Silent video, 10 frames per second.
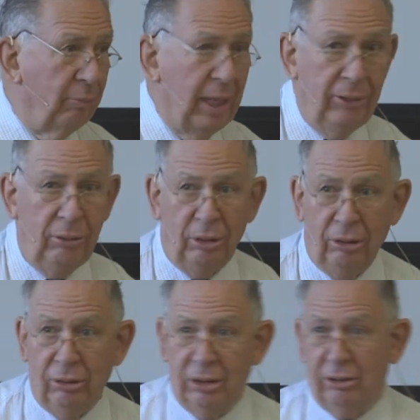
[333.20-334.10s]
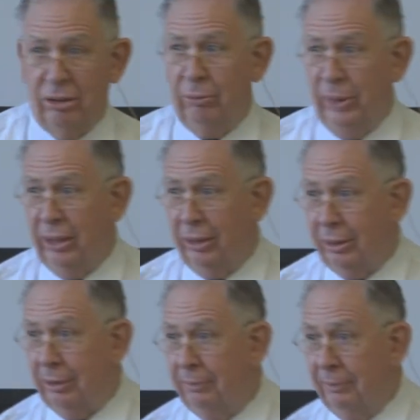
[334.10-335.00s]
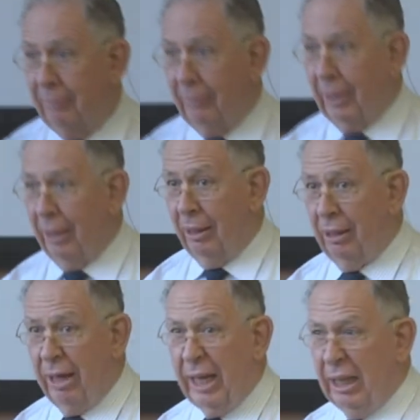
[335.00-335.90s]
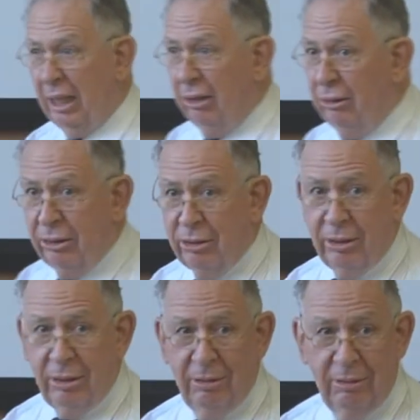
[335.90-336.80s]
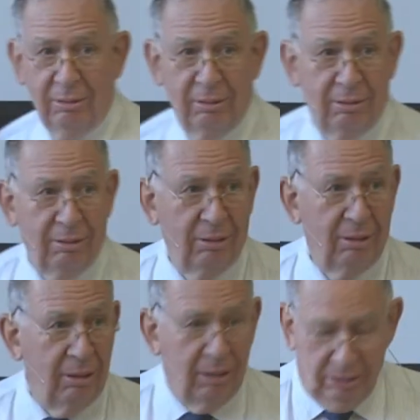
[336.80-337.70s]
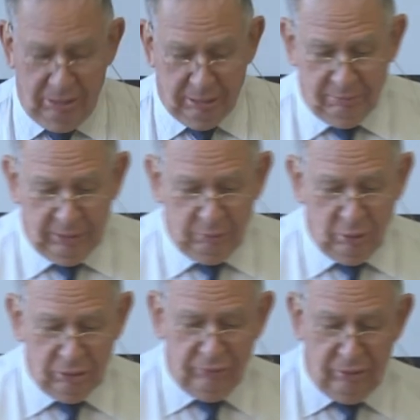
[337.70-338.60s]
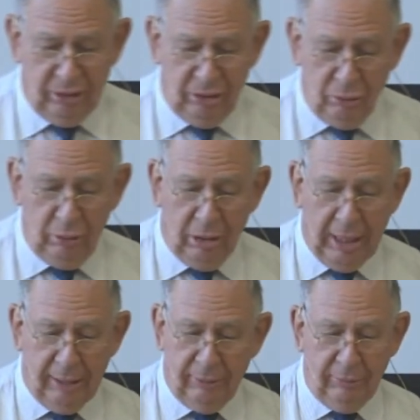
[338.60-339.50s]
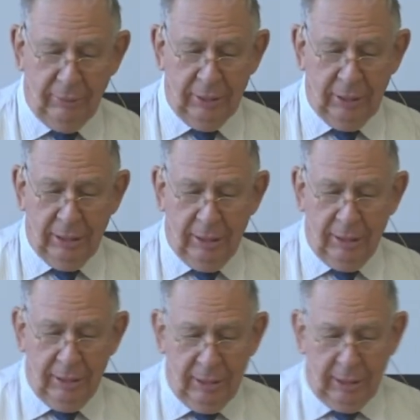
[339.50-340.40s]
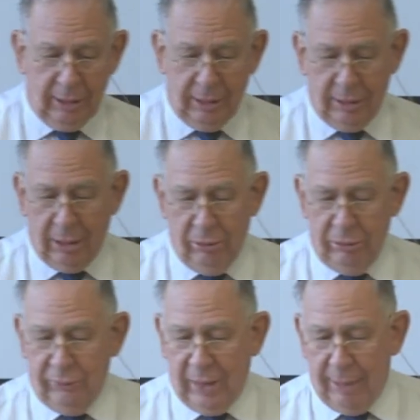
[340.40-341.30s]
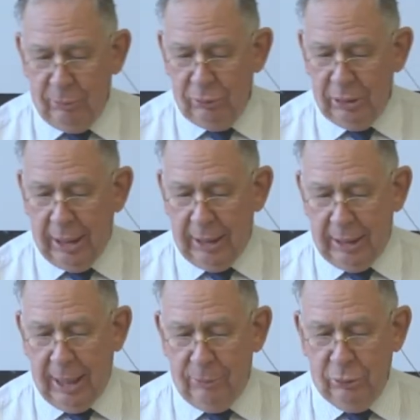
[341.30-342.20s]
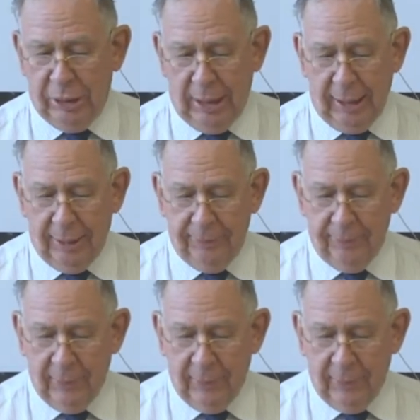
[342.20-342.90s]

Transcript: Matthew and Luke tell me that uh, I ate locusts, and uh, it wasn't very good. And I had a, a coat of hamel, uh, camel's hair.